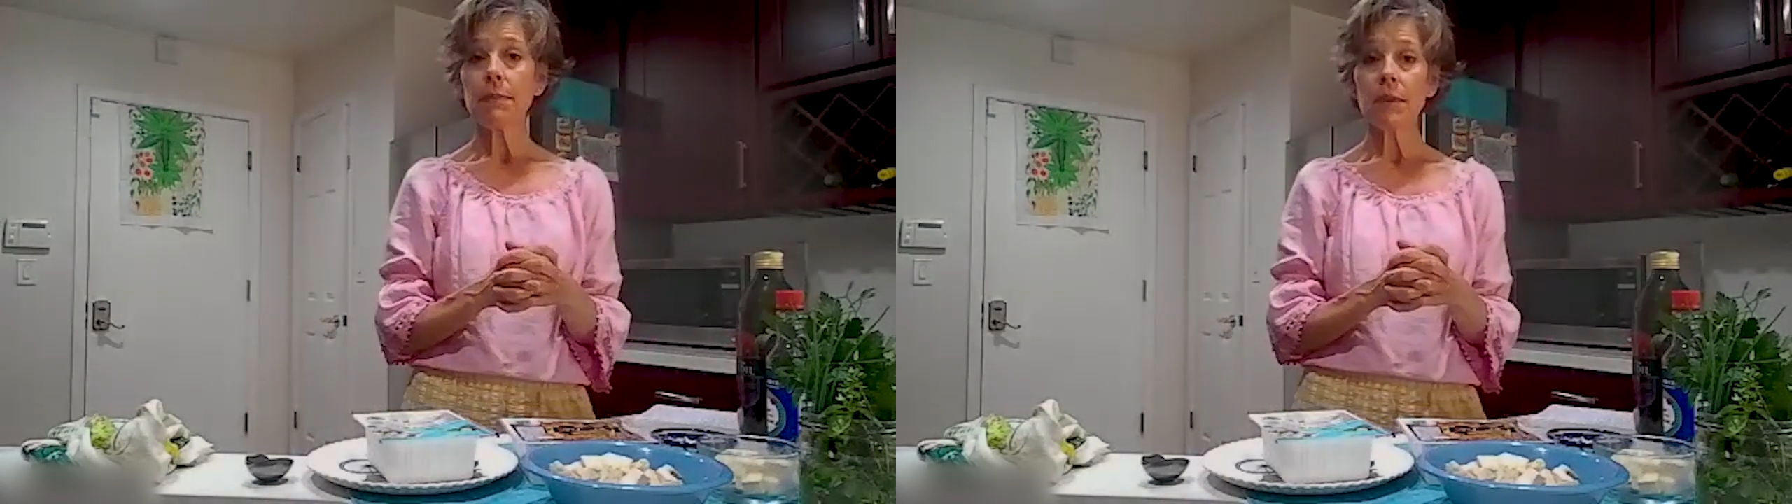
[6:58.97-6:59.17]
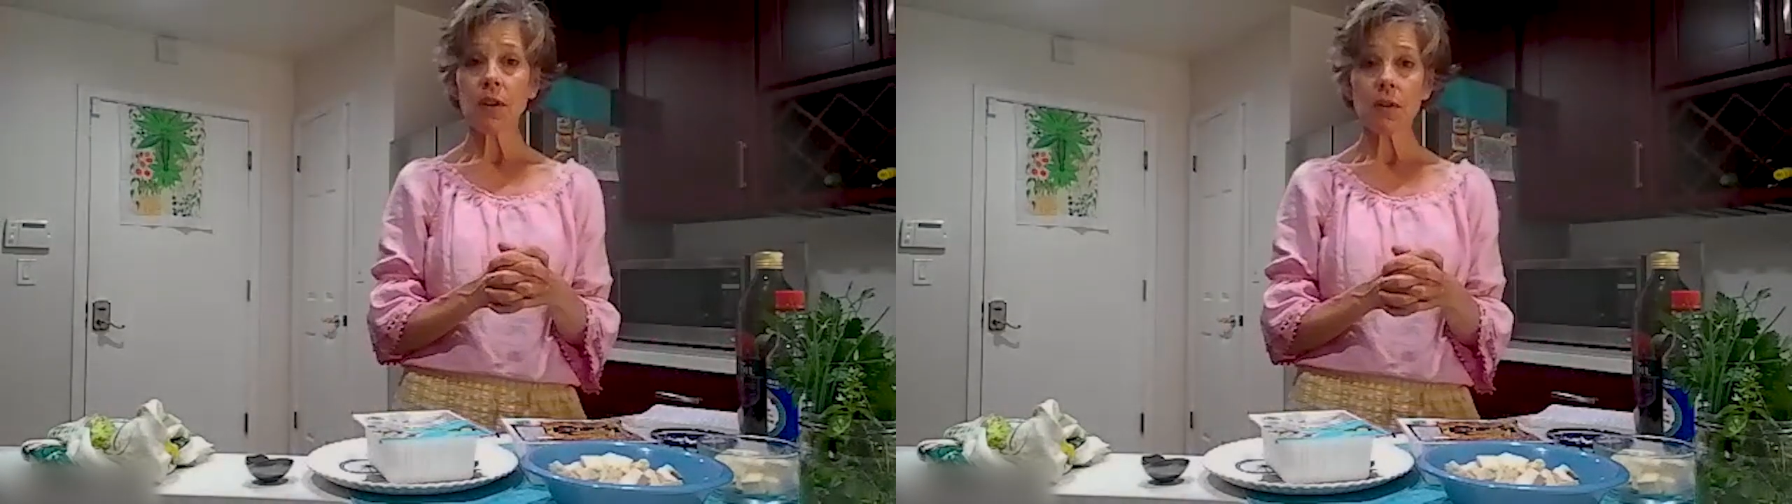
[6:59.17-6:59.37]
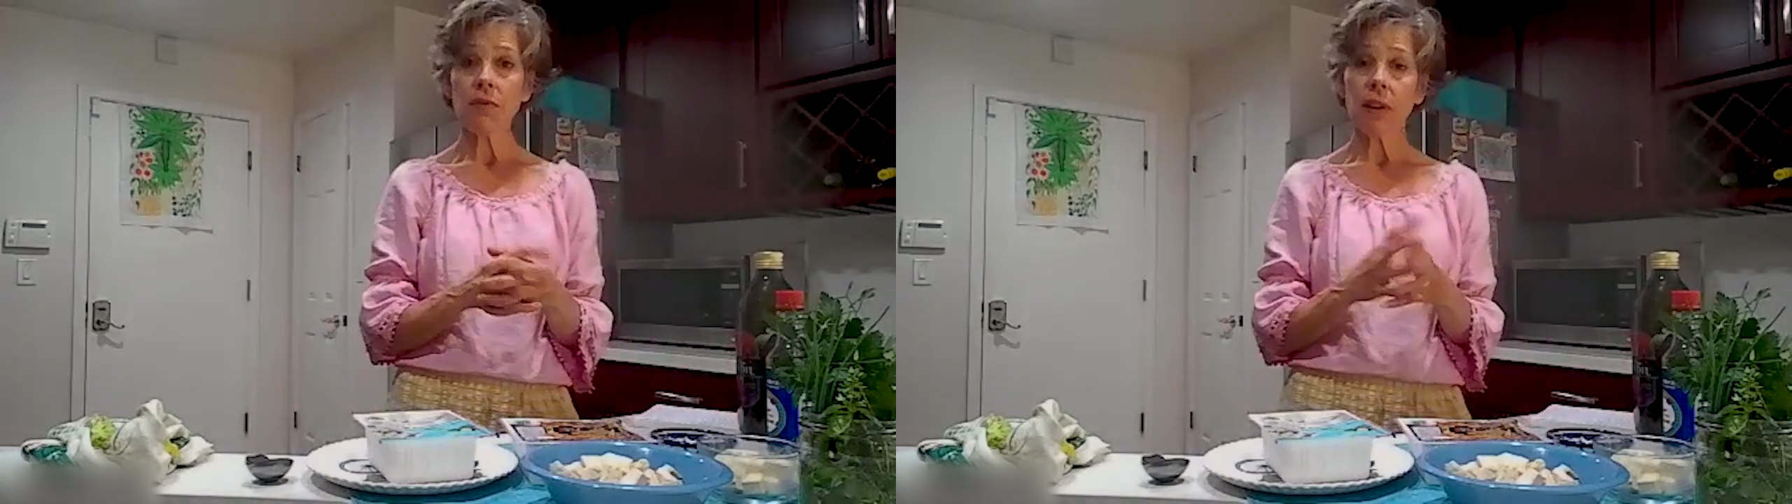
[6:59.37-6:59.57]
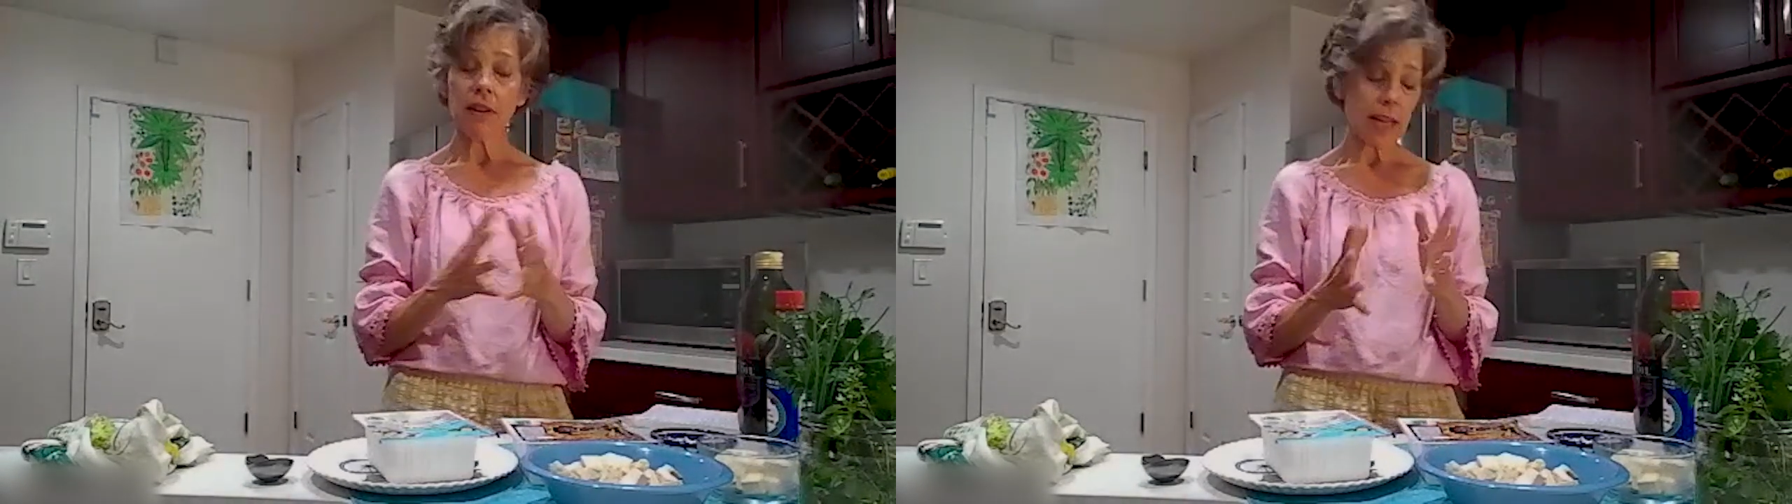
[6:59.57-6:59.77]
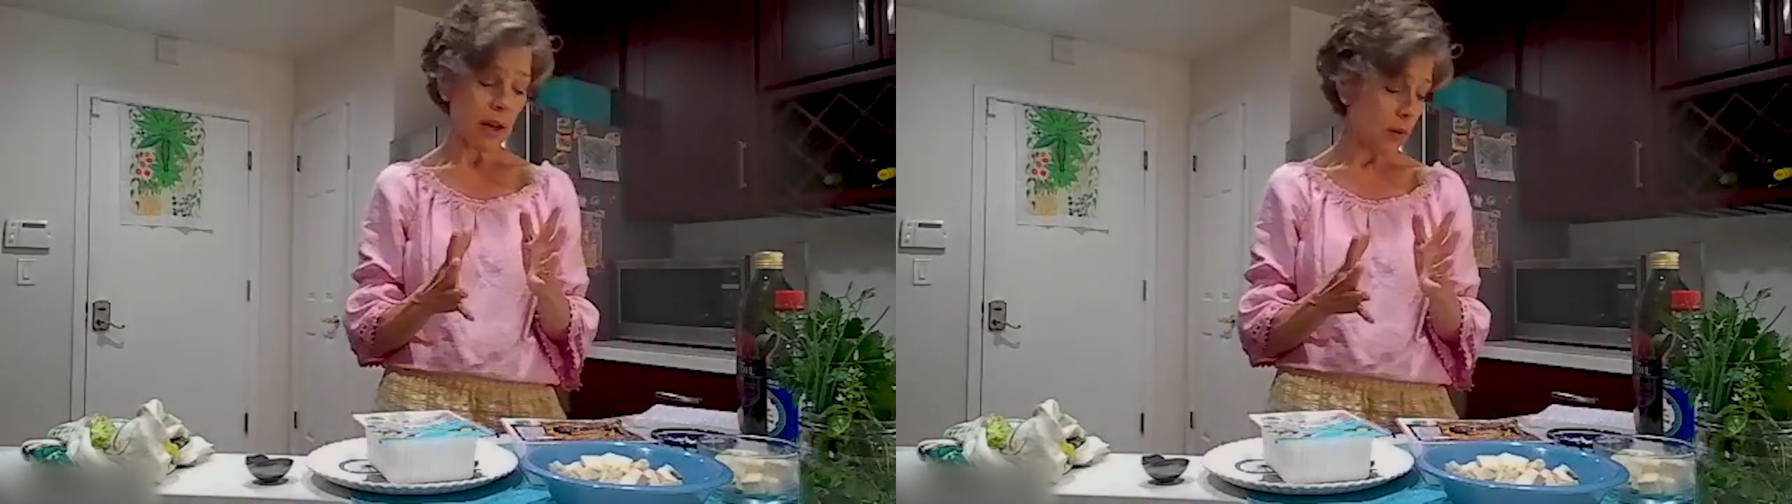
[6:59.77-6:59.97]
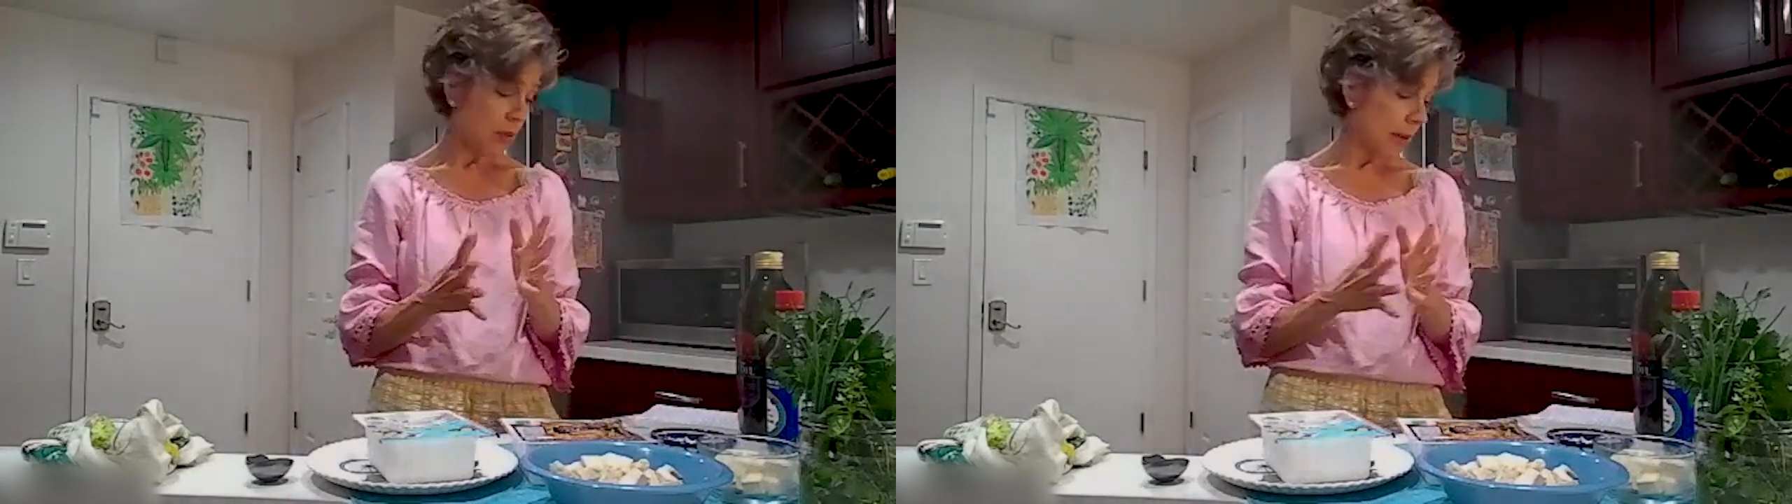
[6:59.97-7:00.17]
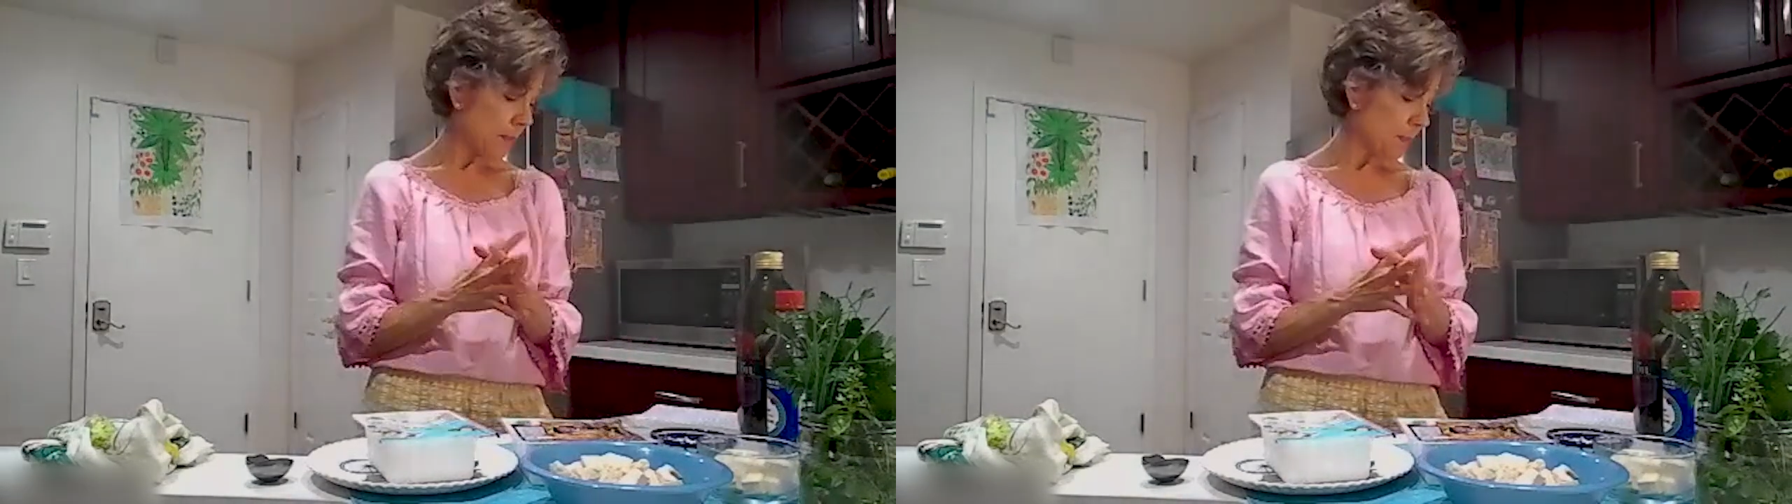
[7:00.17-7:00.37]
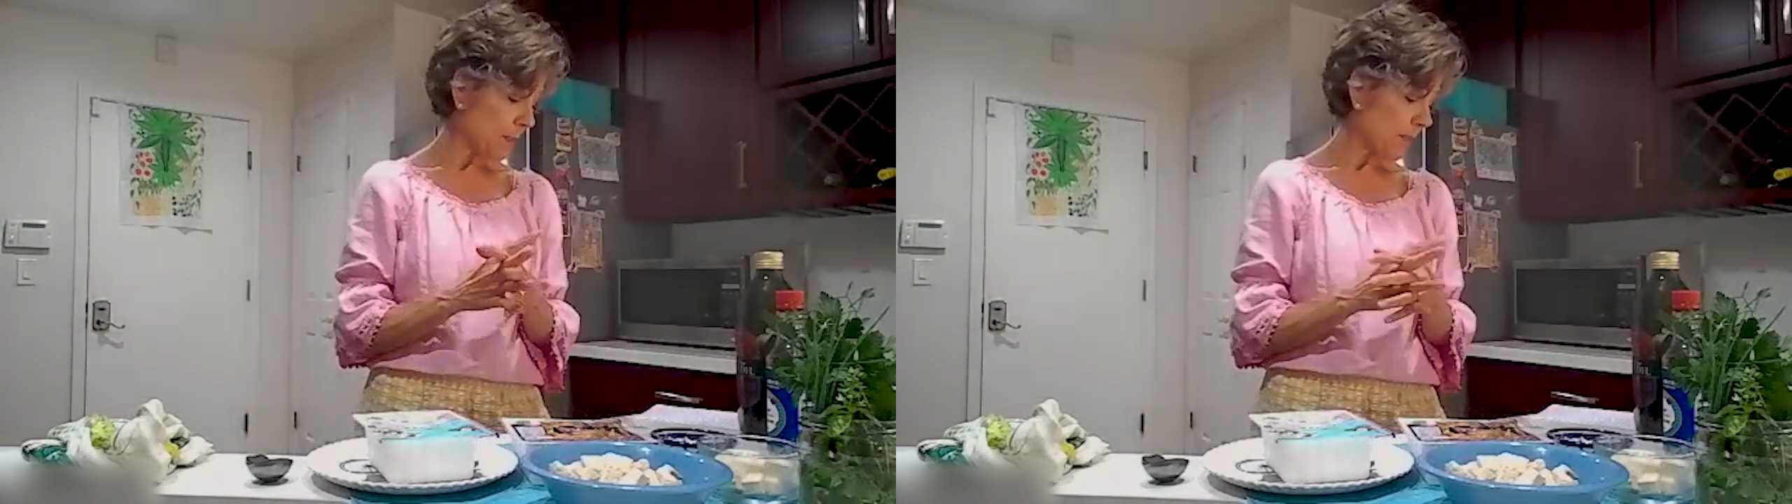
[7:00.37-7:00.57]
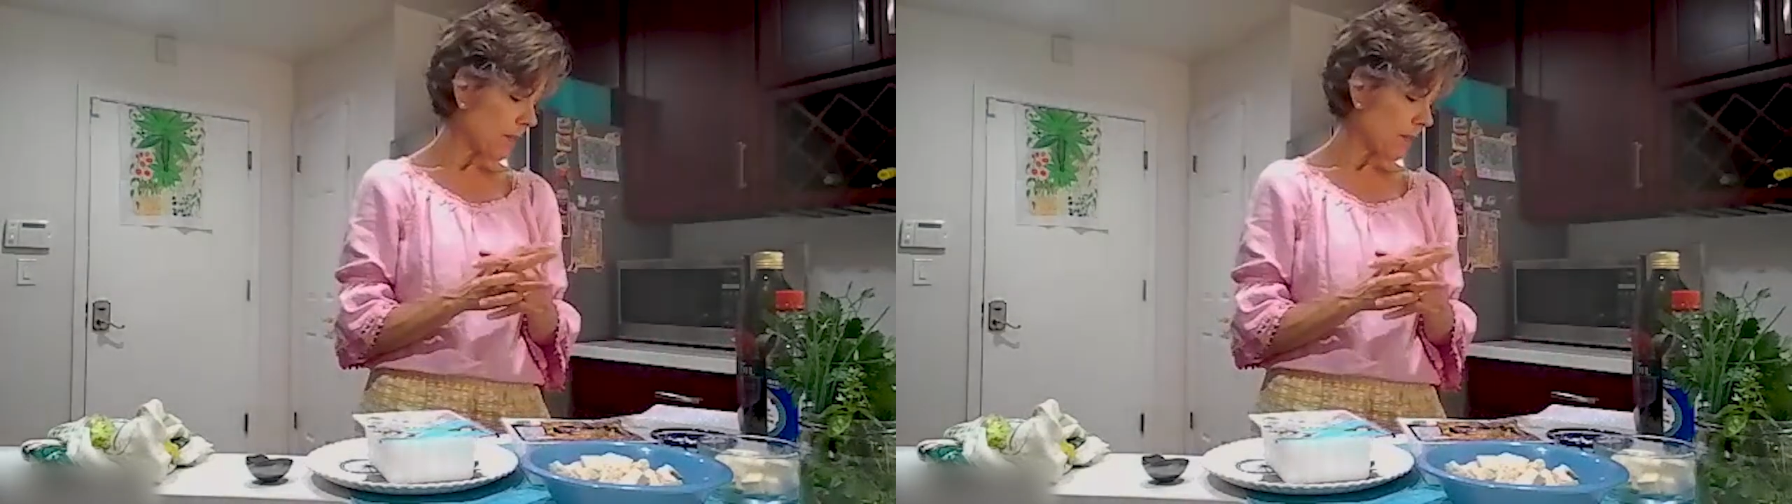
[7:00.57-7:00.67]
so very healthy.